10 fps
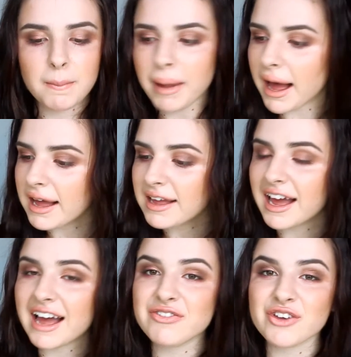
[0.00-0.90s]

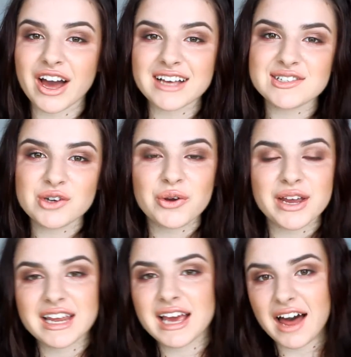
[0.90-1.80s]
But if you guys know
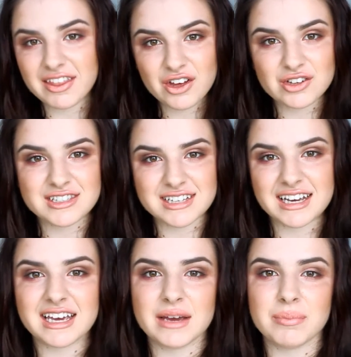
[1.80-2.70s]
any other good
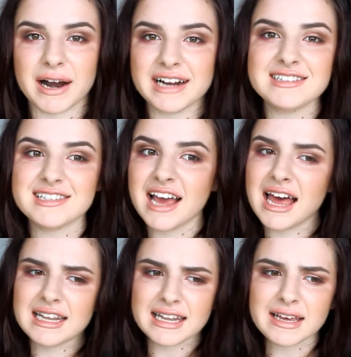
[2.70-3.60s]
skincare brands,
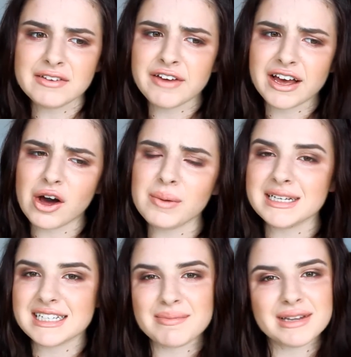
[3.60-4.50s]
leave a
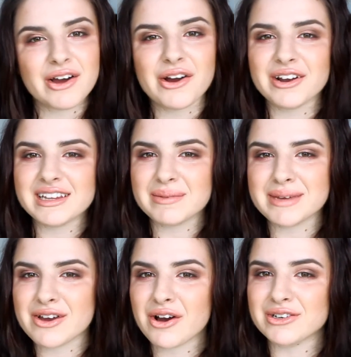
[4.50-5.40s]
comment down below and let
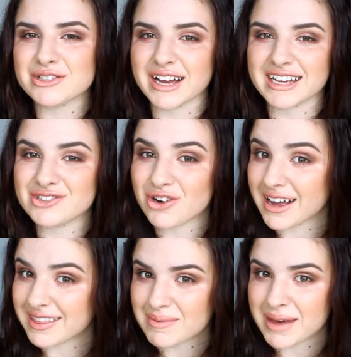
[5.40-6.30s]
me know so I can
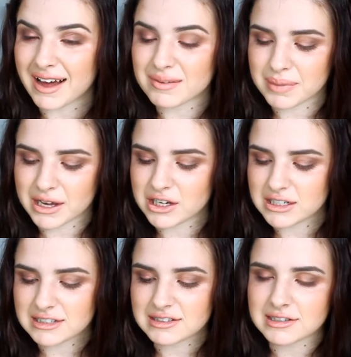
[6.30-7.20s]
try them out,
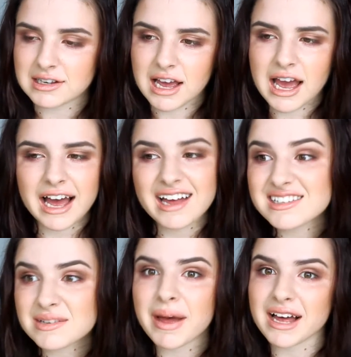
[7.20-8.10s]
because it
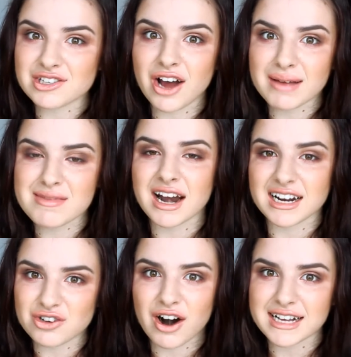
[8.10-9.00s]
is about time that
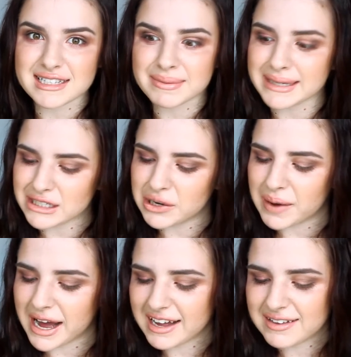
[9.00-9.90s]
I try something new
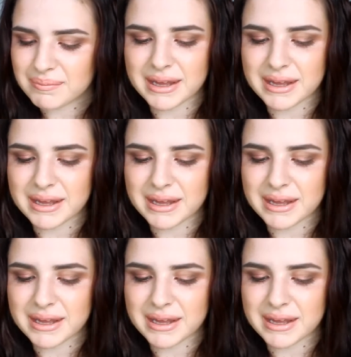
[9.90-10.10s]
out.